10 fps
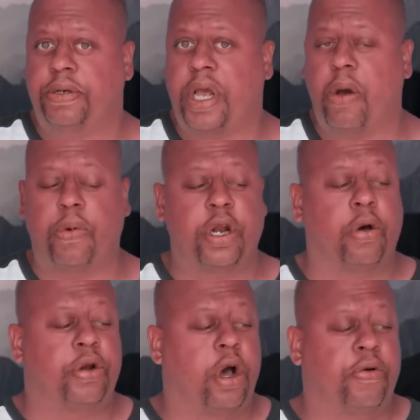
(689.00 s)
And we
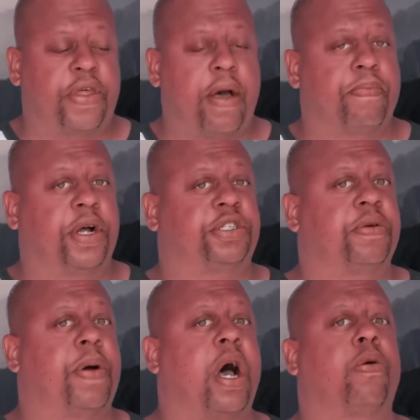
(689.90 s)
don't know that much
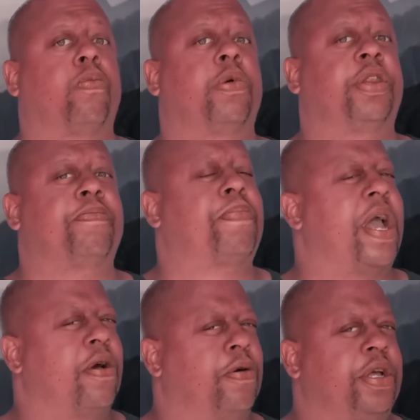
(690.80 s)
about really
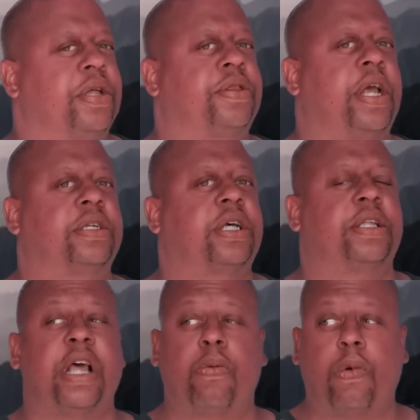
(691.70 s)
peyote and things
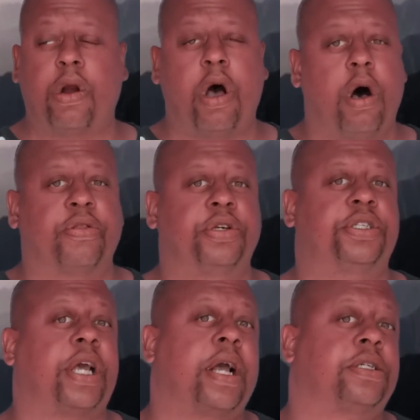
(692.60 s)
like that, where all these
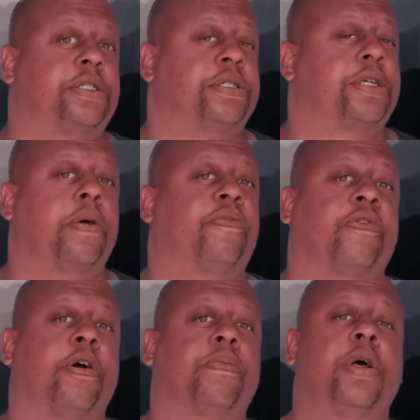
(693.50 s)
cactuses come
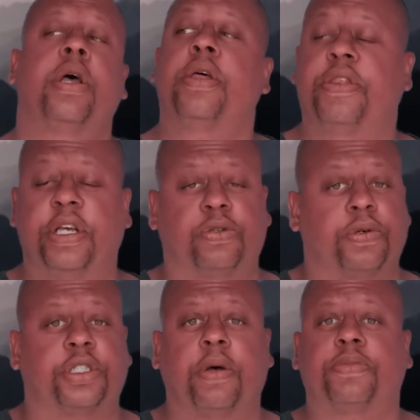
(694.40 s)
from. These were
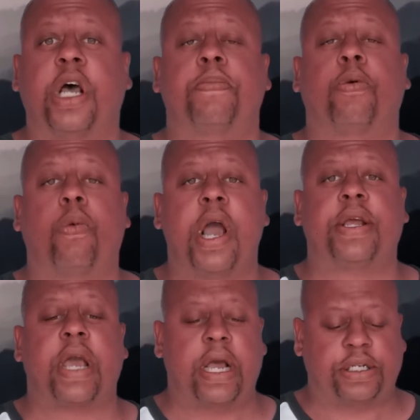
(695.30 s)
some type of
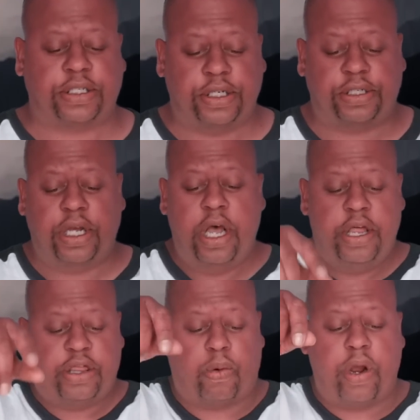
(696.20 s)
white cactuses
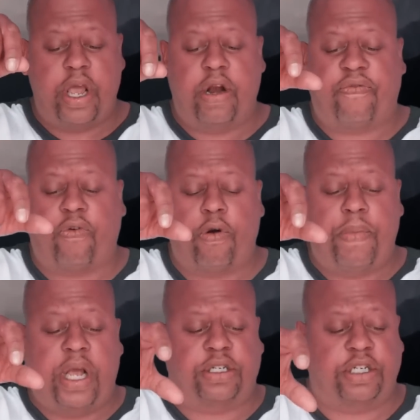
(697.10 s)
that were in a
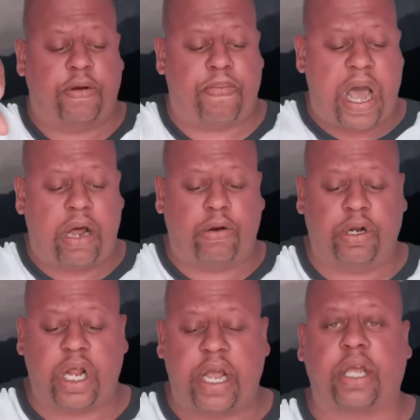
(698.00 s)
formation, a
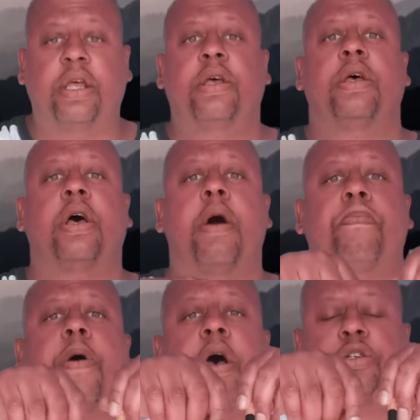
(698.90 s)
pattern like a,
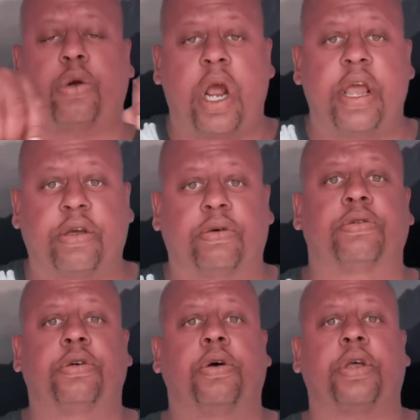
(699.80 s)
a triangle,
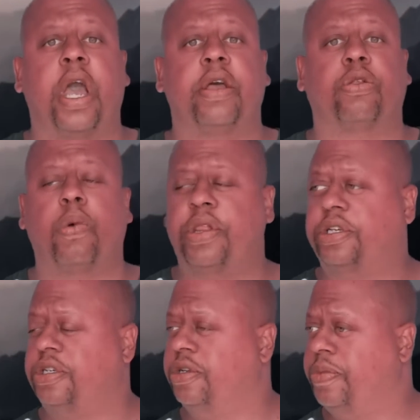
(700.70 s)
okay, the way they
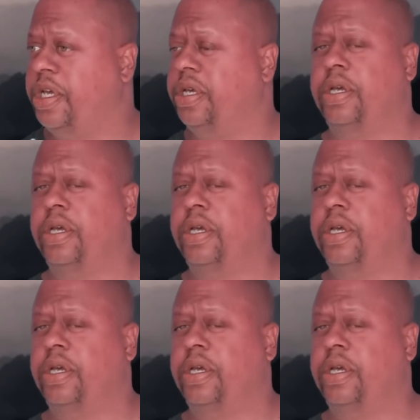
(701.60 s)
seem to be